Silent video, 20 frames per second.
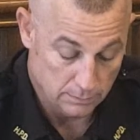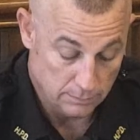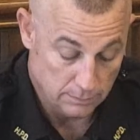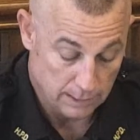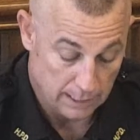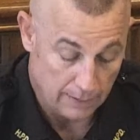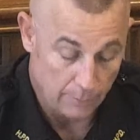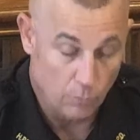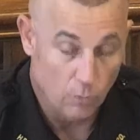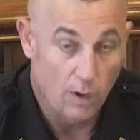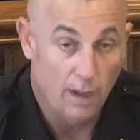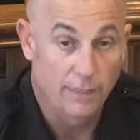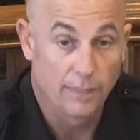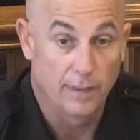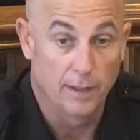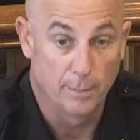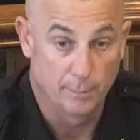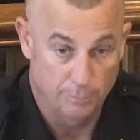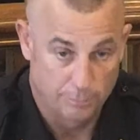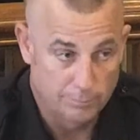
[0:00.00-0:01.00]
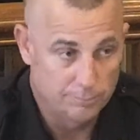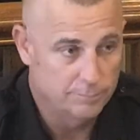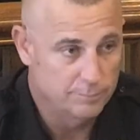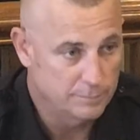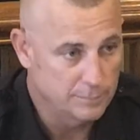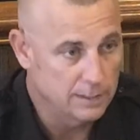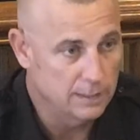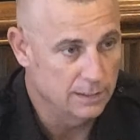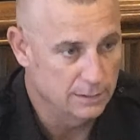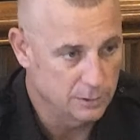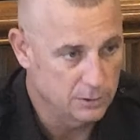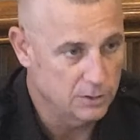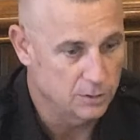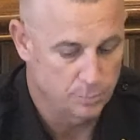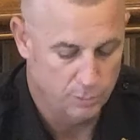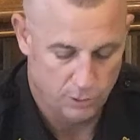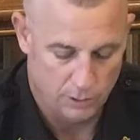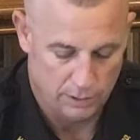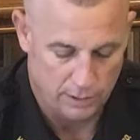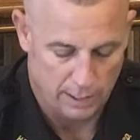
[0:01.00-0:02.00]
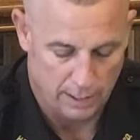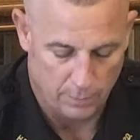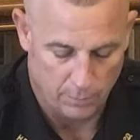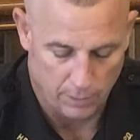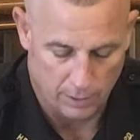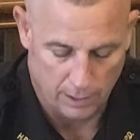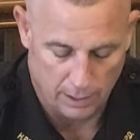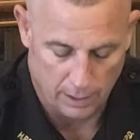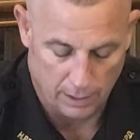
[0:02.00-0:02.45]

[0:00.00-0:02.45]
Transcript: not want them. Let's just put it that way.